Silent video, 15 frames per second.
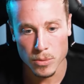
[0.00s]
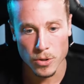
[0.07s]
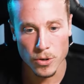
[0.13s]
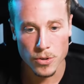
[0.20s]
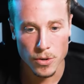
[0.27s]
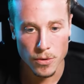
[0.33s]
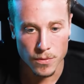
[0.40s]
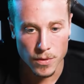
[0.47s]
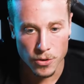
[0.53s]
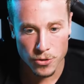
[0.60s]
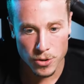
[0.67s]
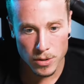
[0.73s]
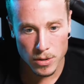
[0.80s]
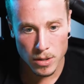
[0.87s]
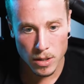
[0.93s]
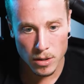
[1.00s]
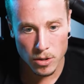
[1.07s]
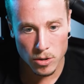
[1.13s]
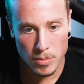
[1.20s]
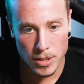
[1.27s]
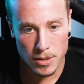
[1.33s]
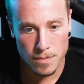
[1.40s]
blur their vision a
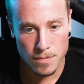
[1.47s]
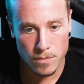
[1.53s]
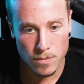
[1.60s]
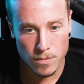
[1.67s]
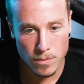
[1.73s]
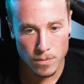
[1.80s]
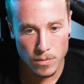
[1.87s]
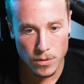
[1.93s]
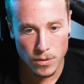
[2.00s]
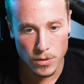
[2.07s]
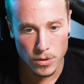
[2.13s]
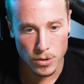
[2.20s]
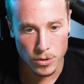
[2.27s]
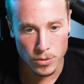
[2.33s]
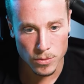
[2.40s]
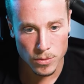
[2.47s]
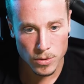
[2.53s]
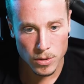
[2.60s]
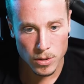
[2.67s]
little bit. So